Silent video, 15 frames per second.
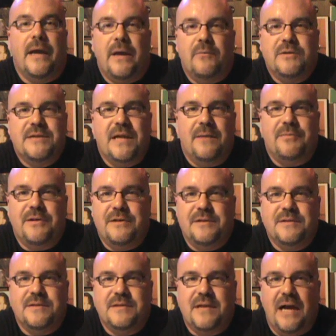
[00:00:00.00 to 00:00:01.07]
Hey, what's happening?
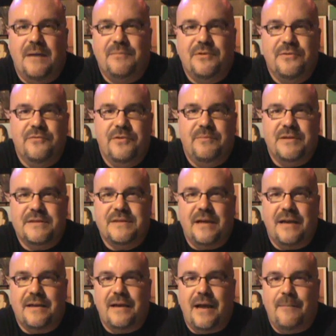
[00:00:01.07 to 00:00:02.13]
This is Tom,
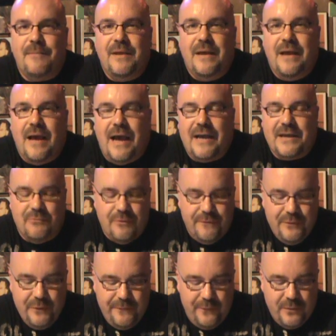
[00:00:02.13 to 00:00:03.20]
NerdRemix.com. I got a
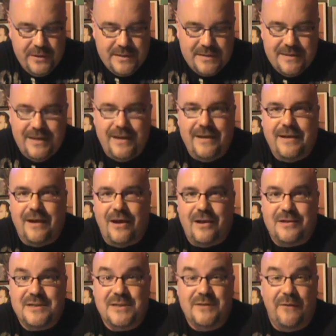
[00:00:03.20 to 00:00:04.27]
review for you today.
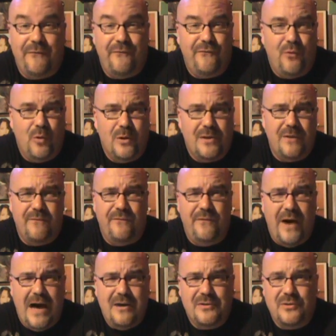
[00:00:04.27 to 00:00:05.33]
It's the fourth
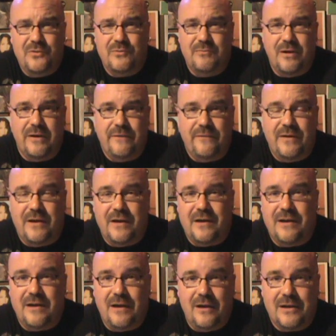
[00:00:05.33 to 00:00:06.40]
volume of
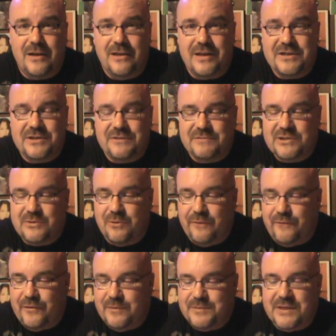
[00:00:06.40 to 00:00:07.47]
a collection of
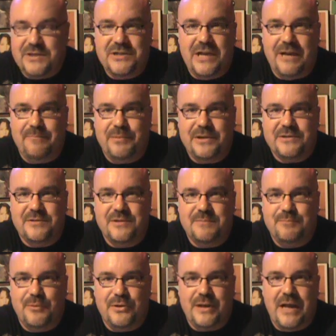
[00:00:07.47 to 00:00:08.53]
short films that Jab Pictures
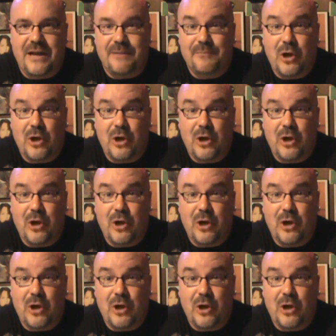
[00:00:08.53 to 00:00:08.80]
is putting out.